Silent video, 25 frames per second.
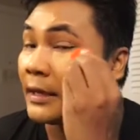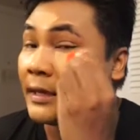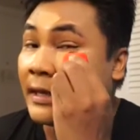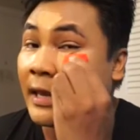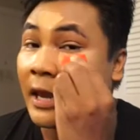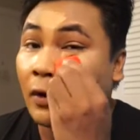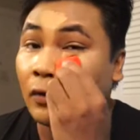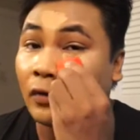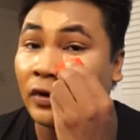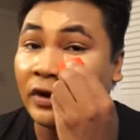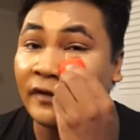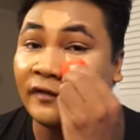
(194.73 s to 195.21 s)

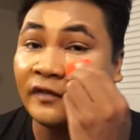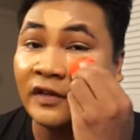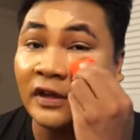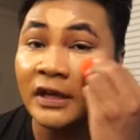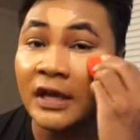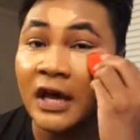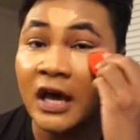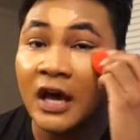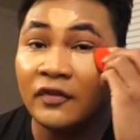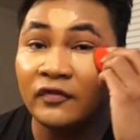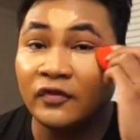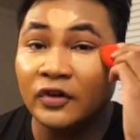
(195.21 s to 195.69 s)
get rid of the
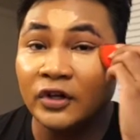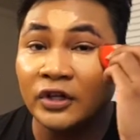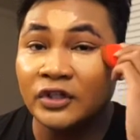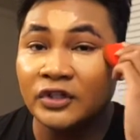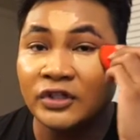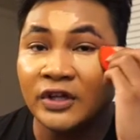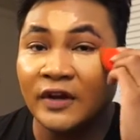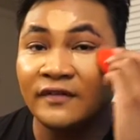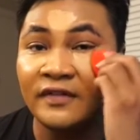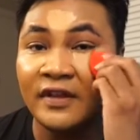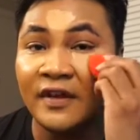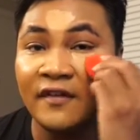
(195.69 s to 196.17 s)

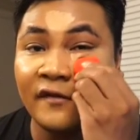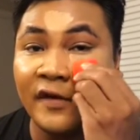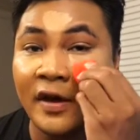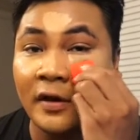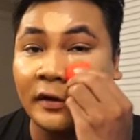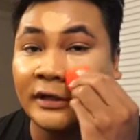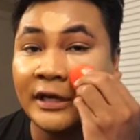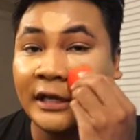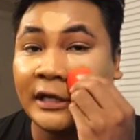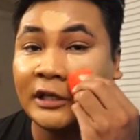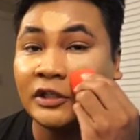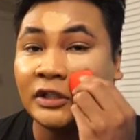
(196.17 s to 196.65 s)
coverage of the
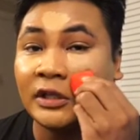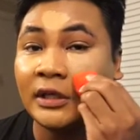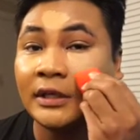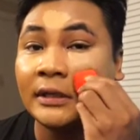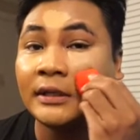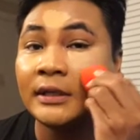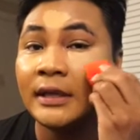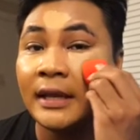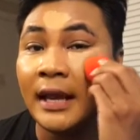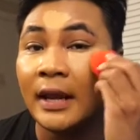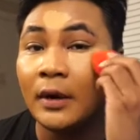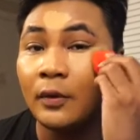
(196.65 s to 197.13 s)

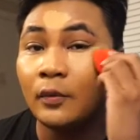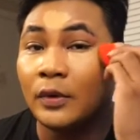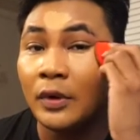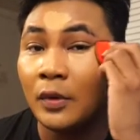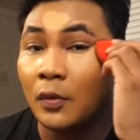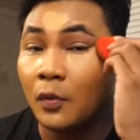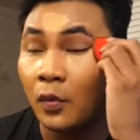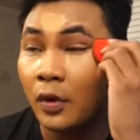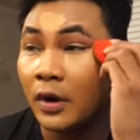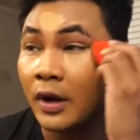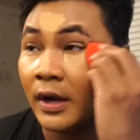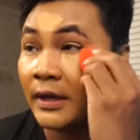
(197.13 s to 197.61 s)
foundation, and we
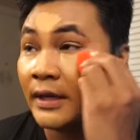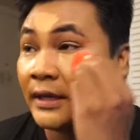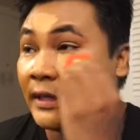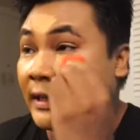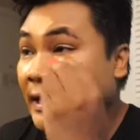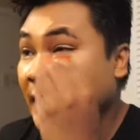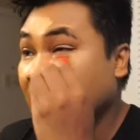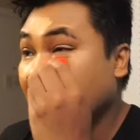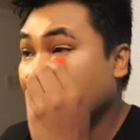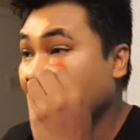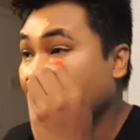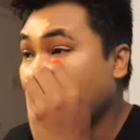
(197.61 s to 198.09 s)
want to
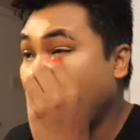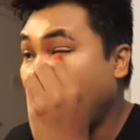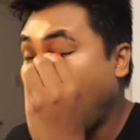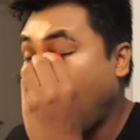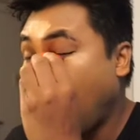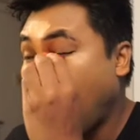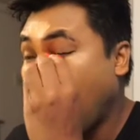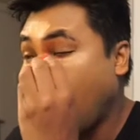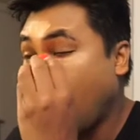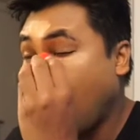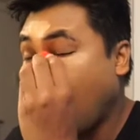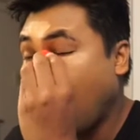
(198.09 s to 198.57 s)
keep
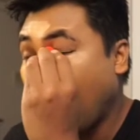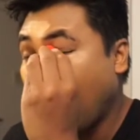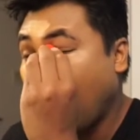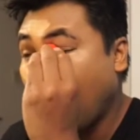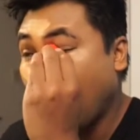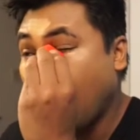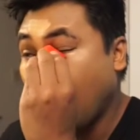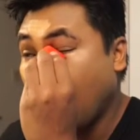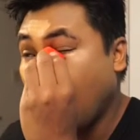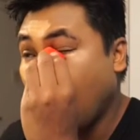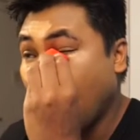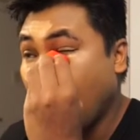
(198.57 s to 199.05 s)

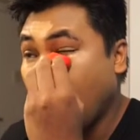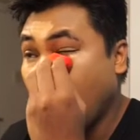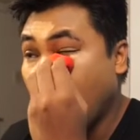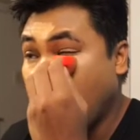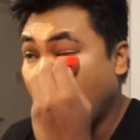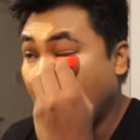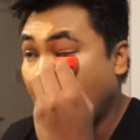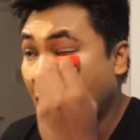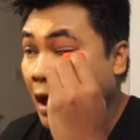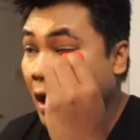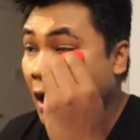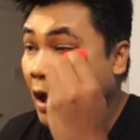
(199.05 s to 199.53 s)

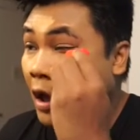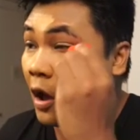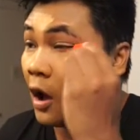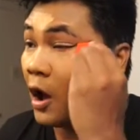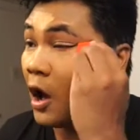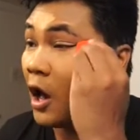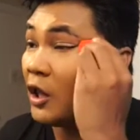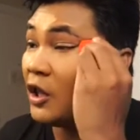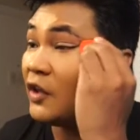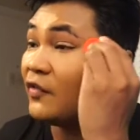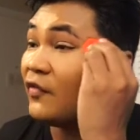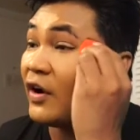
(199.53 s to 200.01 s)

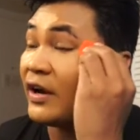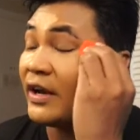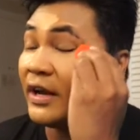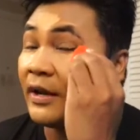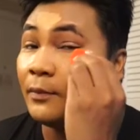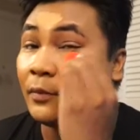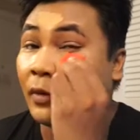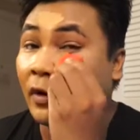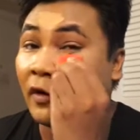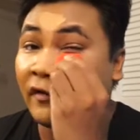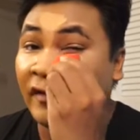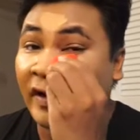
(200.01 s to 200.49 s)
all of our
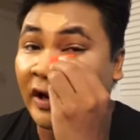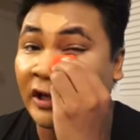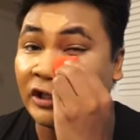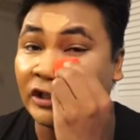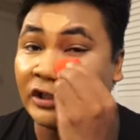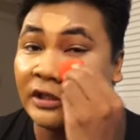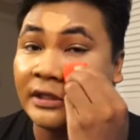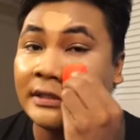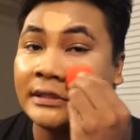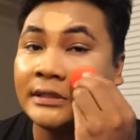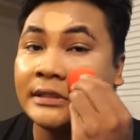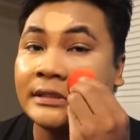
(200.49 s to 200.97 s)

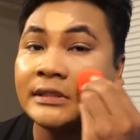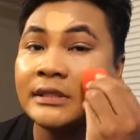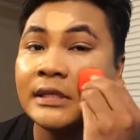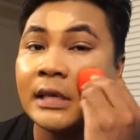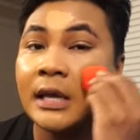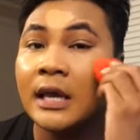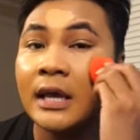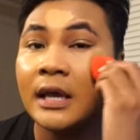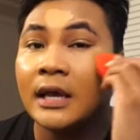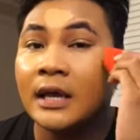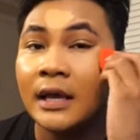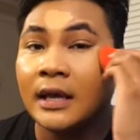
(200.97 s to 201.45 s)
imperfections
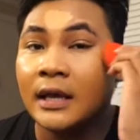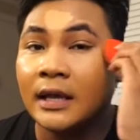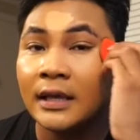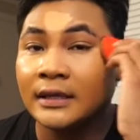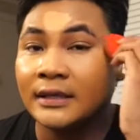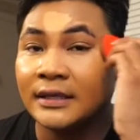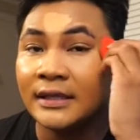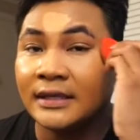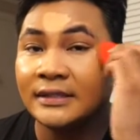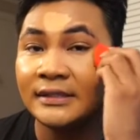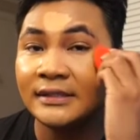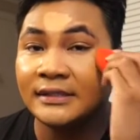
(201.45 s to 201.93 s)

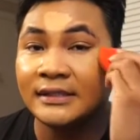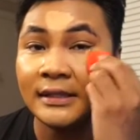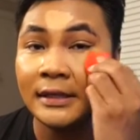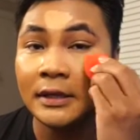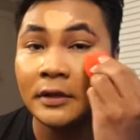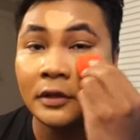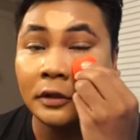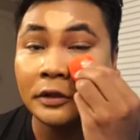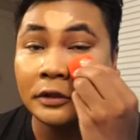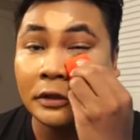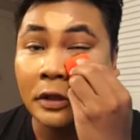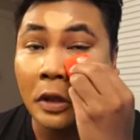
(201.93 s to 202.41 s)

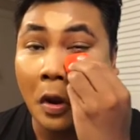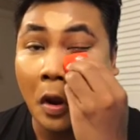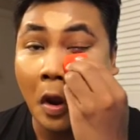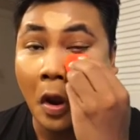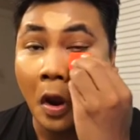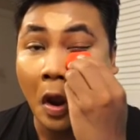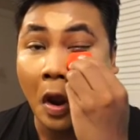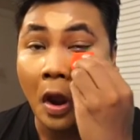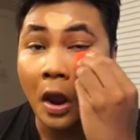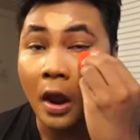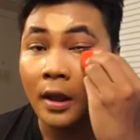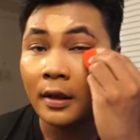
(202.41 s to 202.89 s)
concealed.
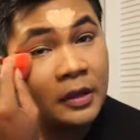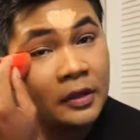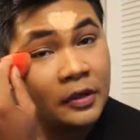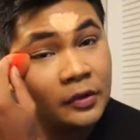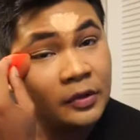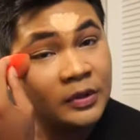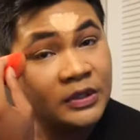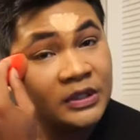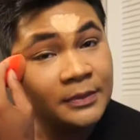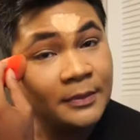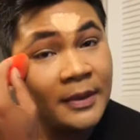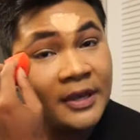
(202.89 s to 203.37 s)

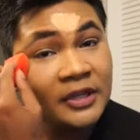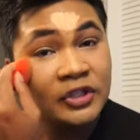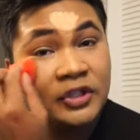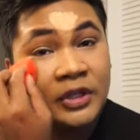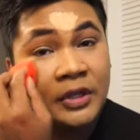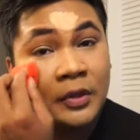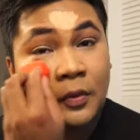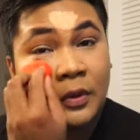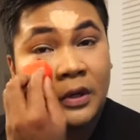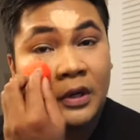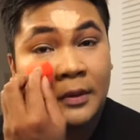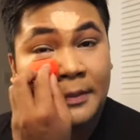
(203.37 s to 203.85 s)
You
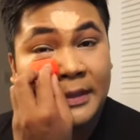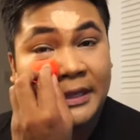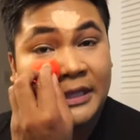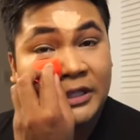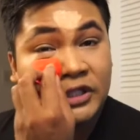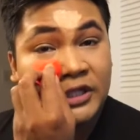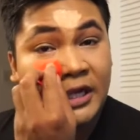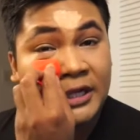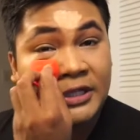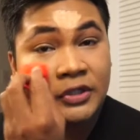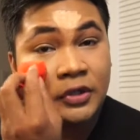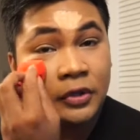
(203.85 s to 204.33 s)
especially want to be
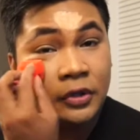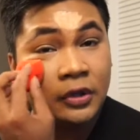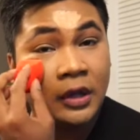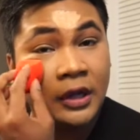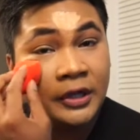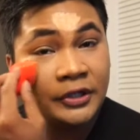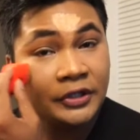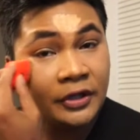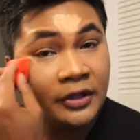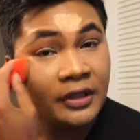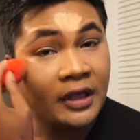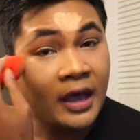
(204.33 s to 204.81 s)
gentle
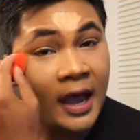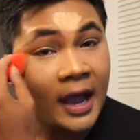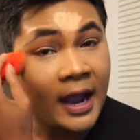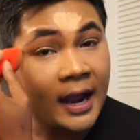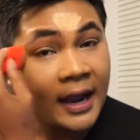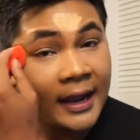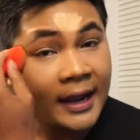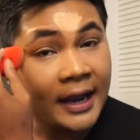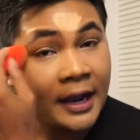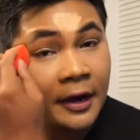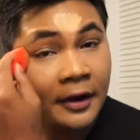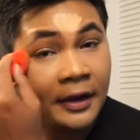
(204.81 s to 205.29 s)
under the
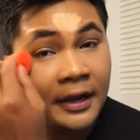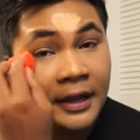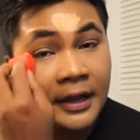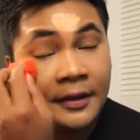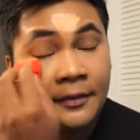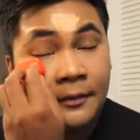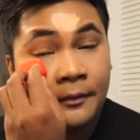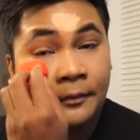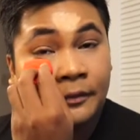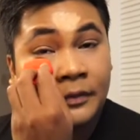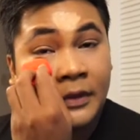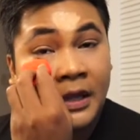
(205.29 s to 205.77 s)
eye
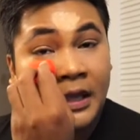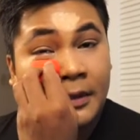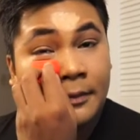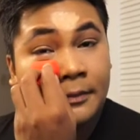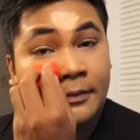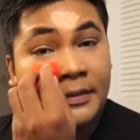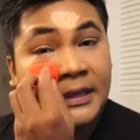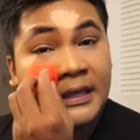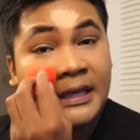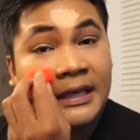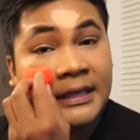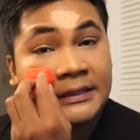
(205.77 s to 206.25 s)
area,
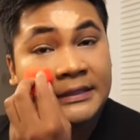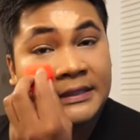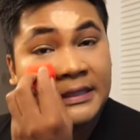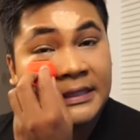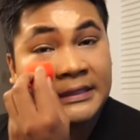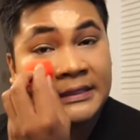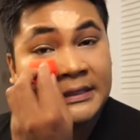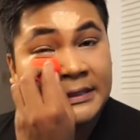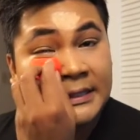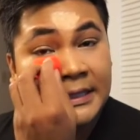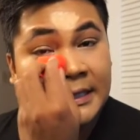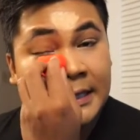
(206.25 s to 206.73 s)
because the
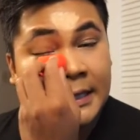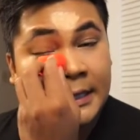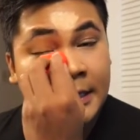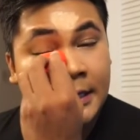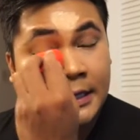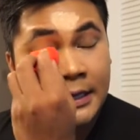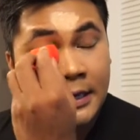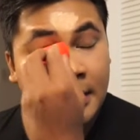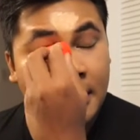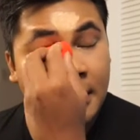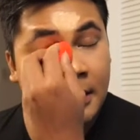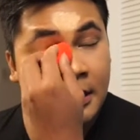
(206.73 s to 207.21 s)

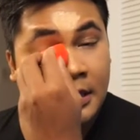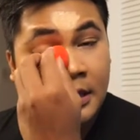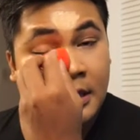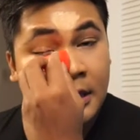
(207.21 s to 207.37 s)
skin